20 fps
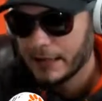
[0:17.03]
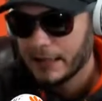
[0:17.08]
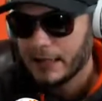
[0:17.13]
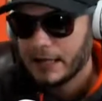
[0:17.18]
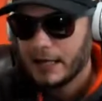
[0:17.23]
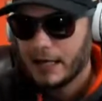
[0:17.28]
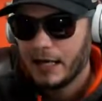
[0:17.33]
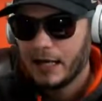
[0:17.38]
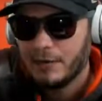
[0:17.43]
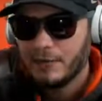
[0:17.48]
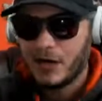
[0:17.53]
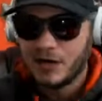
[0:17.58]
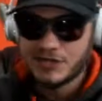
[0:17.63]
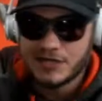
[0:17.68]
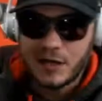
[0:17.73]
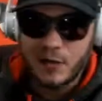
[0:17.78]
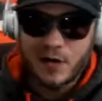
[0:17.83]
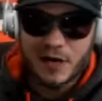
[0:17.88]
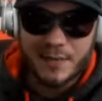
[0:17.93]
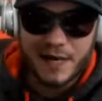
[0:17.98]

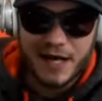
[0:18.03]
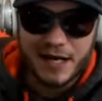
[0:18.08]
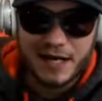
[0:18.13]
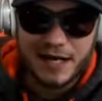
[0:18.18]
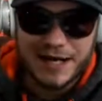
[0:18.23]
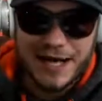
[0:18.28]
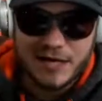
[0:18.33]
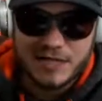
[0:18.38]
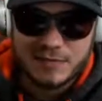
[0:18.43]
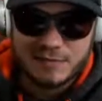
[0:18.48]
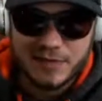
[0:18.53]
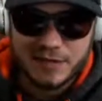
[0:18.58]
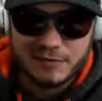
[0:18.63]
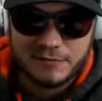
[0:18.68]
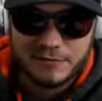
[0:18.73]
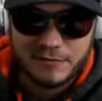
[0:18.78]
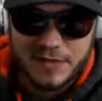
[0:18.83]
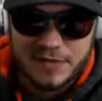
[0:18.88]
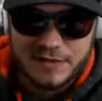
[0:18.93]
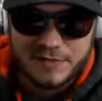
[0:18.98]
Also, I want to make an announcement.
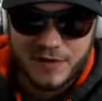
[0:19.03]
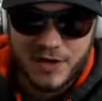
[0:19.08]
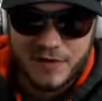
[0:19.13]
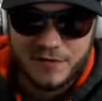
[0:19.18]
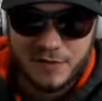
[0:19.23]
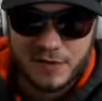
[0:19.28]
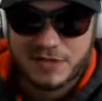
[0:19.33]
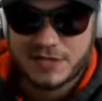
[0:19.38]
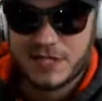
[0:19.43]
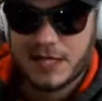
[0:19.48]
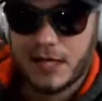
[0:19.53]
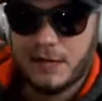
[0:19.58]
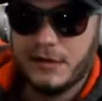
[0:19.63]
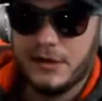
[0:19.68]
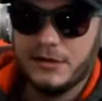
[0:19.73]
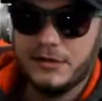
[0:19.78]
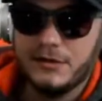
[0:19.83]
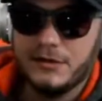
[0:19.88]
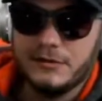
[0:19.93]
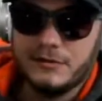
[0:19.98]
That's the very first thing I'm
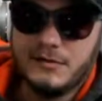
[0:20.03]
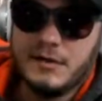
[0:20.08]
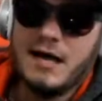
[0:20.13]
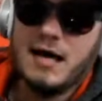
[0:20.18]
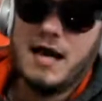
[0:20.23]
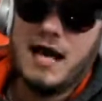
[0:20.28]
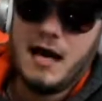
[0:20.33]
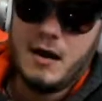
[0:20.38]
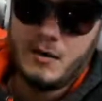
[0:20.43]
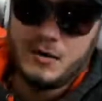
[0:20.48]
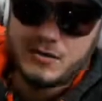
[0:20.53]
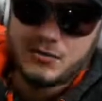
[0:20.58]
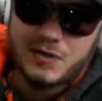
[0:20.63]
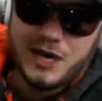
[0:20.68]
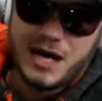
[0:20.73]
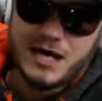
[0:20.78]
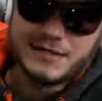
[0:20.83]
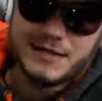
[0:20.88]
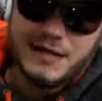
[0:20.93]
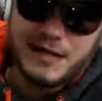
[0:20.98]
going to do.
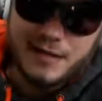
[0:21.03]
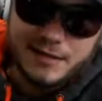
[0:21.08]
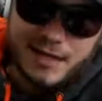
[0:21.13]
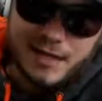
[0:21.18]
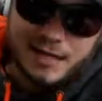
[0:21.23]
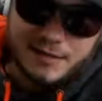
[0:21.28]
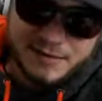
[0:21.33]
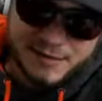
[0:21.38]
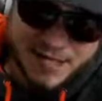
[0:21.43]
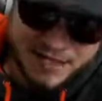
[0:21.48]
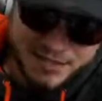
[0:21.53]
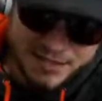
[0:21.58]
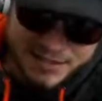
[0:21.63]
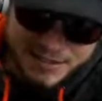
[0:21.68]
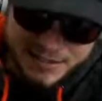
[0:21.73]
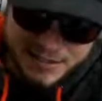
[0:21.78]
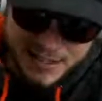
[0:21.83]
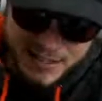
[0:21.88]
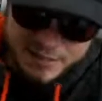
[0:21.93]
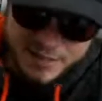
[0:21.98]
Howardsrock.net, as you can
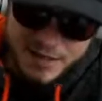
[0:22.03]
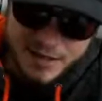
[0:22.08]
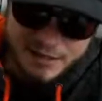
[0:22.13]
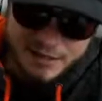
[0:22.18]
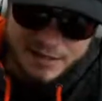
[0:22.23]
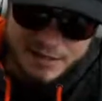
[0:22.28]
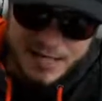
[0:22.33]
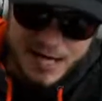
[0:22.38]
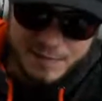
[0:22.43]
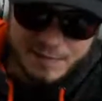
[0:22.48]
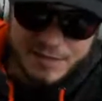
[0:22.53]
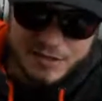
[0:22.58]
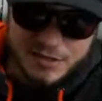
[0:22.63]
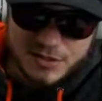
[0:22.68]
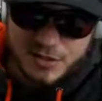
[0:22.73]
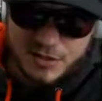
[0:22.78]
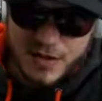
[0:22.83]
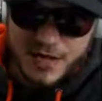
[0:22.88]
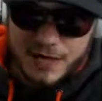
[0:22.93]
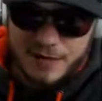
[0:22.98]
see up there at the top of the
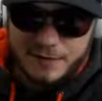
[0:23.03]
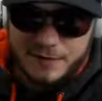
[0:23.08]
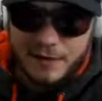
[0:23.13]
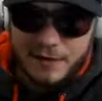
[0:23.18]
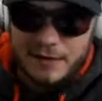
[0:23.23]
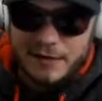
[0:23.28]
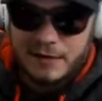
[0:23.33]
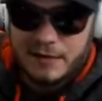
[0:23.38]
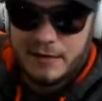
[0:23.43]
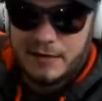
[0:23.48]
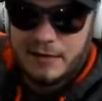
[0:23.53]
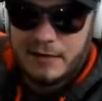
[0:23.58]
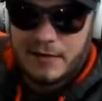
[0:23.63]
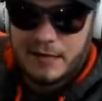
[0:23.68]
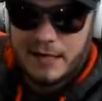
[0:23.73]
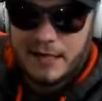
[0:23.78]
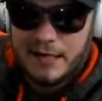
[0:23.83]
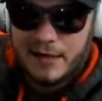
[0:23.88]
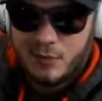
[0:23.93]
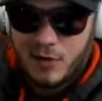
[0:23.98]
screen,
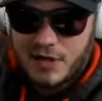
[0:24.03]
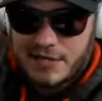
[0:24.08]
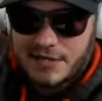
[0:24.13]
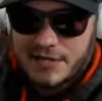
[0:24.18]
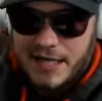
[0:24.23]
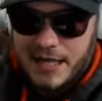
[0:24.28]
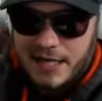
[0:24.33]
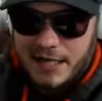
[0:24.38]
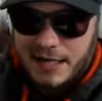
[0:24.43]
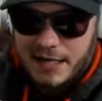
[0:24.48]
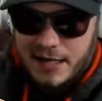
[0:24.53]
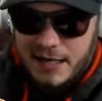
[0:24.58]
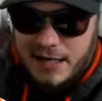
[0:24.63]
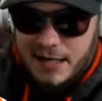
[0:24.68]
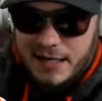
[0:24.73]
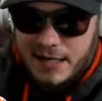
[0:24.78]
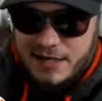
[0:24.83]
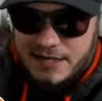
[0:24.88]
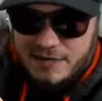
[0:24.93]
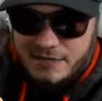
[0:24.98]
is
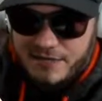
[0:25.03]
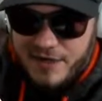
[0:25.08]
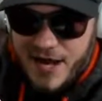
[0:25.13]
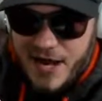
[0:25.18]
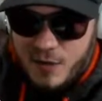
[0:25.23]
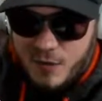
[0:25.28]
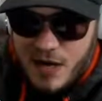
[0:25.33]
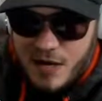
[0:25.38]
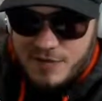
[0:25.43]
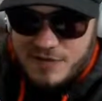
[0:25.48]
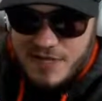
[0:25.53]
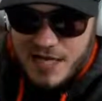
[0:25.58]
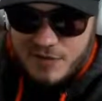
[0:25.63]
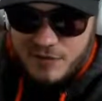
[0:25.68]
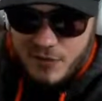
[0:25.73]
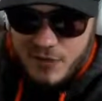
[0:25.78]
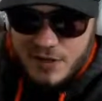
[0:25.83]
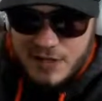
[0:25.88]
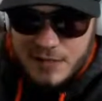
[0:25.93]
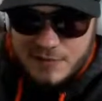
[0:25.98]
a fan website
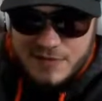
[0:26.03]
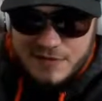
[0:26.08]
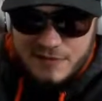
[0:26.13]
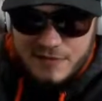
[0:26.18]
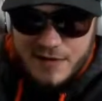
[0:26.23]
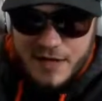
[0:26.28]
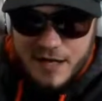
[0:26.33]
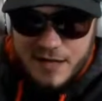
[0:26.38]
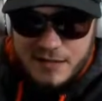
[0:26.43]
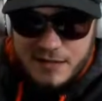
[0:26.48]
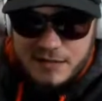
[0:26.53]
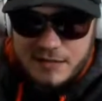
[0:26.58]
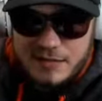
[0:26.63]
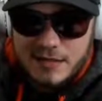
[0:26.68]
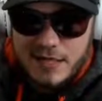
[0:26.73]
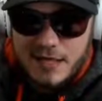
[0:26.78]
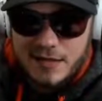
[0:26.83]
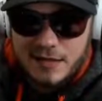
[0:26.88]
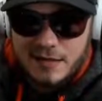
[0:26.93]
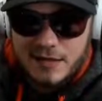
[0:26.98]
for Clemson fans.
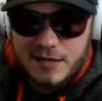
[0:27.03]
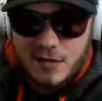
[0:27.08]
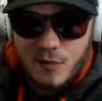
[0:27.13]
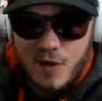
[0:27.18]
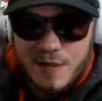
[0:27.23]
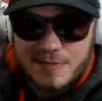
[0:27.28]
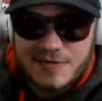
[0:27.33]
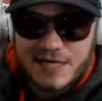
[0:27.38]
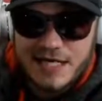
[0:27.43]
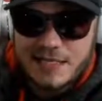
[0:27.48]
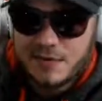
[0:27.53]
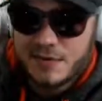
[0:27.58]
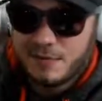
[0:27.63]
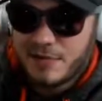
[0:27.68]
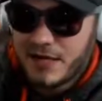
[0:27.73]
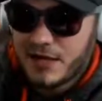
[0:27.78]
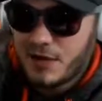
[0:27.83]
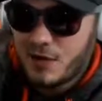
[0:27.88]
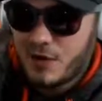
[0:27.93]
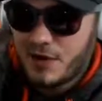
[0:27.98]
The website has
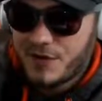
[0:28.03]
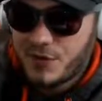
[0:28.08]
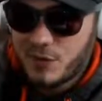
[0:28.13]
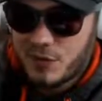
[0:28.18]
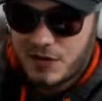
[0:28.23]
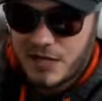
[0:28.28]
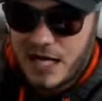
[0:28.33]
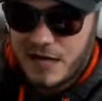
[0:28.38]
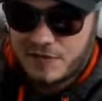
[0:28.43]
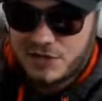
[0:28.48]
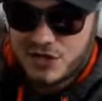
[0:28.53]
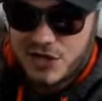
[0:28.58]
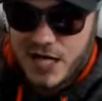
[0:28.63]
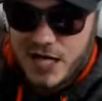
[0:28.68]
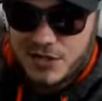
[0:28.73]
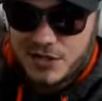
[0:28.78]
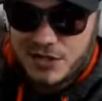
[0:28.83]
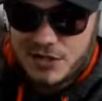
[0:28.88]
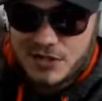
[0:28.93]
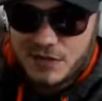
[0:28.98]
been going through a lot of
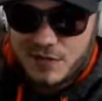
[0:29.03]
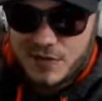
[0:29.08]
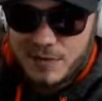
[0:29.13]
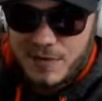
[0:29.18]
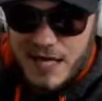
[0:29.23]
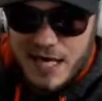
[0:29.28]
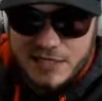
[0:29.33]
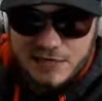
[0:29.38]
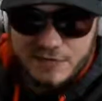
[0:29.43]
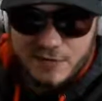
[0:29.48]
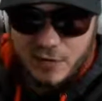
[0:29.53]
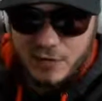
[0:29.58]
changes over the past few